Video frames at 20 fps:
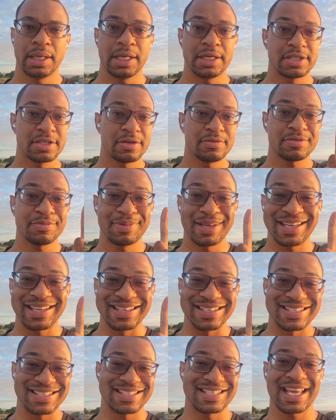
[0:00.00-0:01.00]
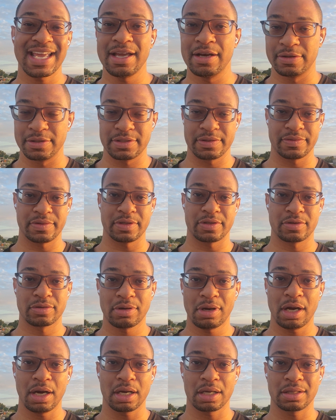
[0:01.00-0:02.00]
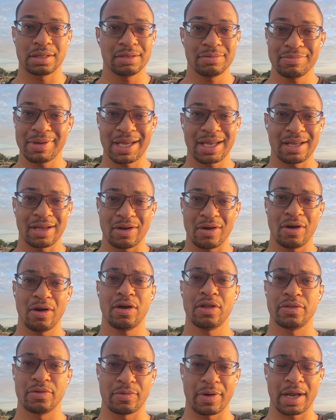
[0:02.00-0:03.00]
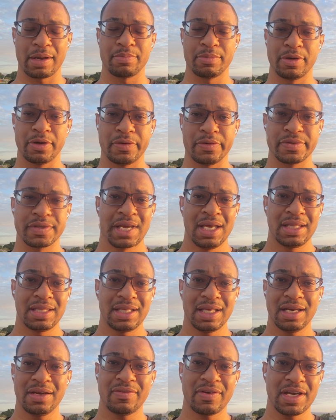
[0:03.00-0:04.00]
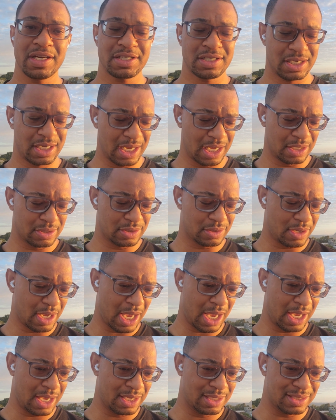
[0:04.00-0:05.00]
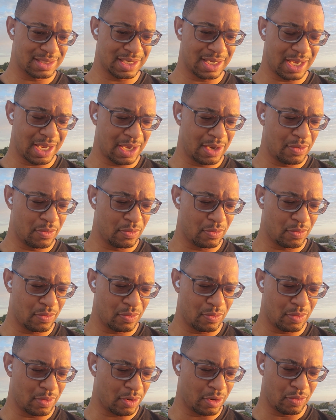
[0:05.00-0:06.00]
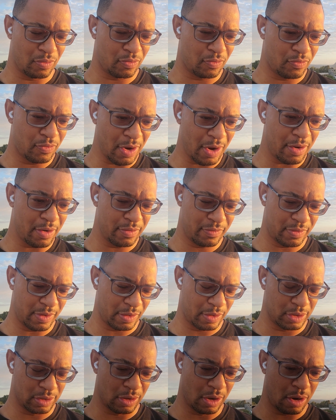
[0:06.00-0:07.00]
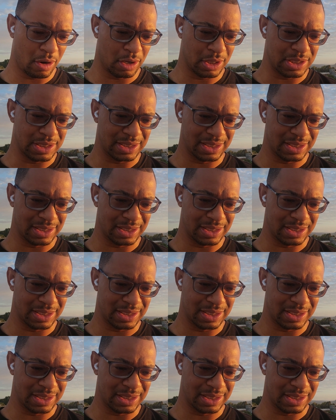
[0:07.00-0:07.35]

in terms of making sales of the truck, they're making all the right moves. The Innovation Council has a very, very large